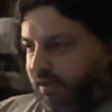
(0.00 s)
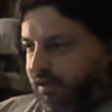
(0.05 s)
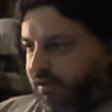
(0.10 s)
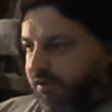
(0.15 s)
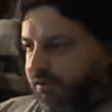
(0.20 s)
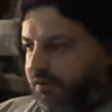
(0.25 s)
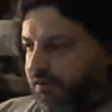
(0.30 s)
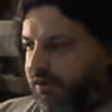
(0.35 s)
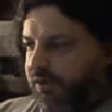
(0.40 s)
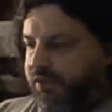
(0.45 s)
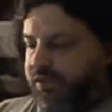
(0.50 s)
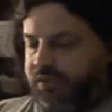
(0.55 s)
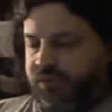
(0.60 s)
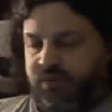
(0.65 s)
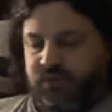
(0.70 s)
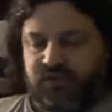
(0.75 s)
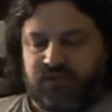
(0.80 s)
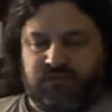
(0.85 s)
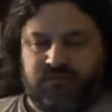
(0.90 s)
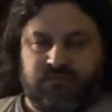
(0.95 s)
going
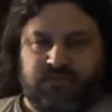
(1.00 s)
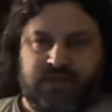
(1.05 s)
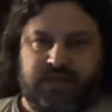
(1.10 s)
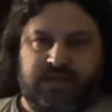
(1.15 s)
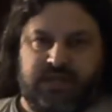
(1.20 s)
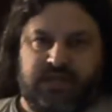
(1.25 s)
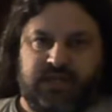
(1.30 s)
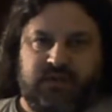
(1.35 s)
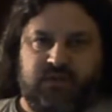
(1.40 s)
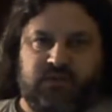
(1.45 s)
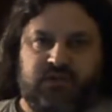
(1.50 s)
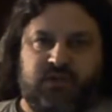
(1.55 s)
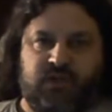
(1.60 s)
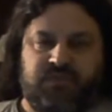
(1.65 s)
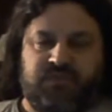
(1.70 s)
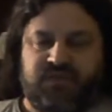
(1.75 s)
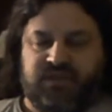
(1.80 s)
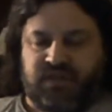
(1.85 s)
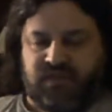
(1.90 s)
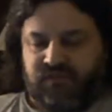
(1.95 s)
through some of my
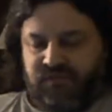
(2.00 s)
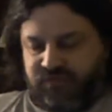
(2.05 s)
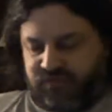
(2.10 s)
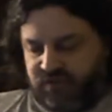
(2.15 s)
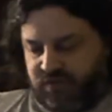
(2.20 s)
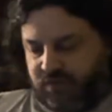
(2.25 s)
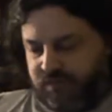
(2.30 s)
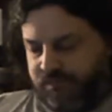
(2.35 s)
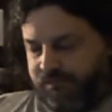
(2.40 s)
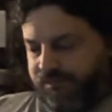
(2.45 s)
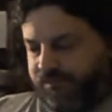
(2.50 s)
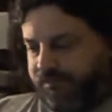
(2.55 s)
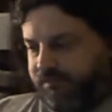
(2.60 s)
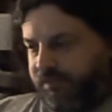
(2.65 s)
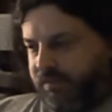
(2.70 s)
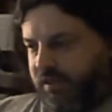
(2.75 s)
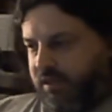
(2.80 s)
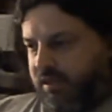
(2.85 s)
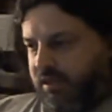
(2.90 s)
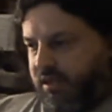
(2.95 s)
YouTube stuff. So,
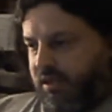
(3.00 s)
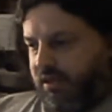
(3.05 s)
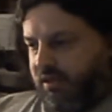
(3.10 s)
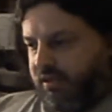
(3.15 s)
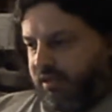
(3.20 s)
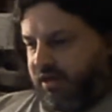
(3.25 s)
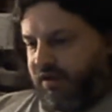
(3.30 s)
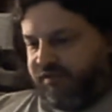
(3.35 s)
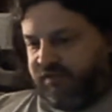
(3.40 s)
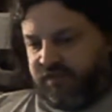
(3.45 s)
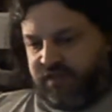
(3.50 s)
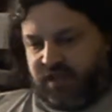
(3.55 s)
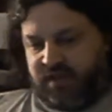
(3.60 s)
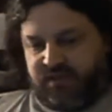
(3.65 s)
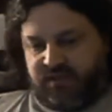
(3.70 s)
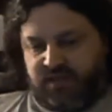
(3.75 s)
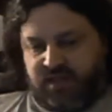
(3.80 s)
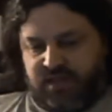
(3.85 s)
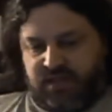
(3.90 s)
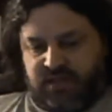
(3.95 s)
and after that
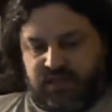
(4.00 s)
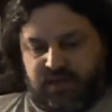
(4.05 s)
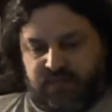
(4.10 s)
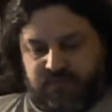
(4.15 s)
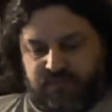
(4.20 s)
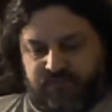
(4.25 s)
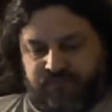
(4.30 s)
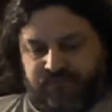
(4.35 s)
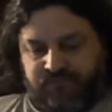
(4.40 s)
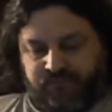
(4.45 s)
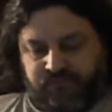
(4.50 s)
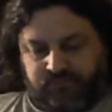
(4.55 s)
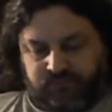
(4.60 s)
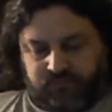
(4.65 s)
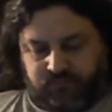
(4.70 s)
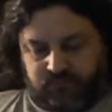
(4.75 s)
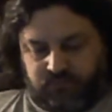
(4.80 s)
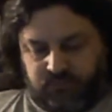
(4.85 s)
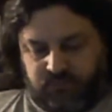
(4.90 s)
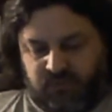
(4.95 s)
and that, then I'm,
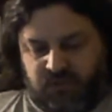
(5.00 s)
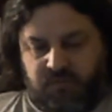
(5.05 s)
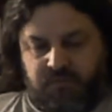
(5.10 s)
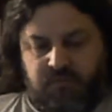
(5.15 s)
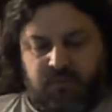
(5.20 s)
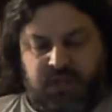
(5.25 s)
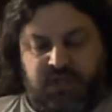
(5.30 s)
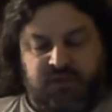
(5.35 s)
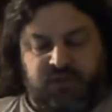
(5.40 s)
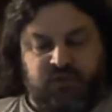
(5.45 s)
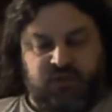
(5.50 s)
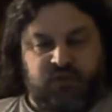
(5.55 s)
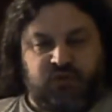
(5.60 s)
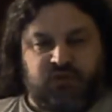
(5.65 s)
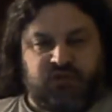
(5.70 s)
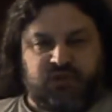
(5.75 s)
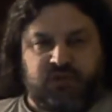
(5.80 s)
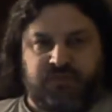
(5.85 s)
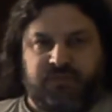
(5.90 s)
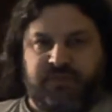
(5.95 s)
I might
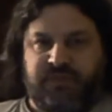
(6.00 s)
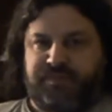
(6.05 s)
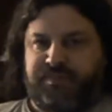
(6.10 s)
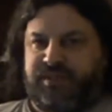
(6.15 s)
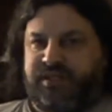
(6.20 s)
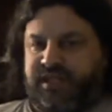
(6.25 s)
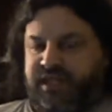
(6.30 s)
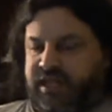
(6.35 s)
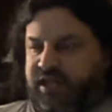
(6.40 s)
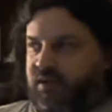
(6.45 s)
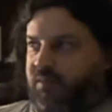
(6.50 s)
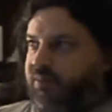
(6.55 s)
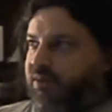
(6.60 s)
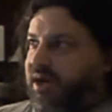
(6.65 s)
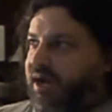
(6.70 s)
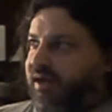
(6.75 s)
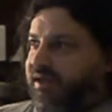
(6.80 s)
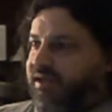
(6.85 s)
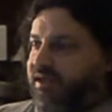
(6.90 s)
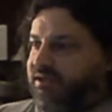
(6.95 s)
do some piano
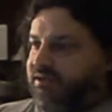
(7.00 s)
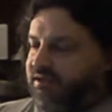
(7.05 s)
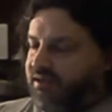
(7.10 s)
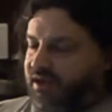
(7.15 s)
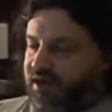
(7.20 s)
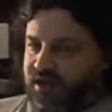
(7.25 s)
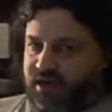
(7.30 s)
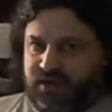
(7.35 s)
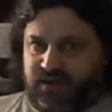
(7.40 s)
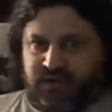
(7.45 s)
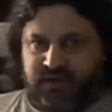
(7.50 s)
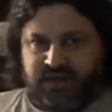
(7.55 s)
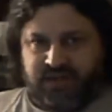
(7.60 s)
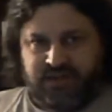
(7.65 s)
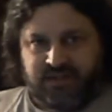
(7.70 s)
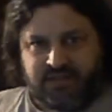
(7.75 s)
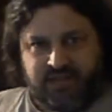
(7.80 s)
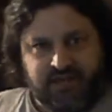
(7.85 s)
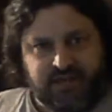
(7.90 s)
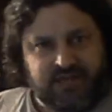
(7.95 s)
practice. All right,
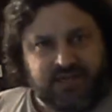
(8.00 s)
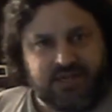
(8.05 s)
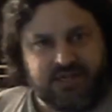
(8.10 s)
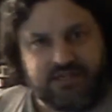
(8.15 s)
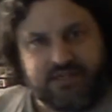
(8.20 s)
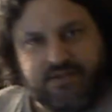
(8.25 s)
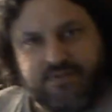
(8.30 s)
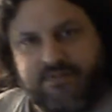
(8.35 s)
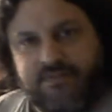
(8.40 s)
take it easy.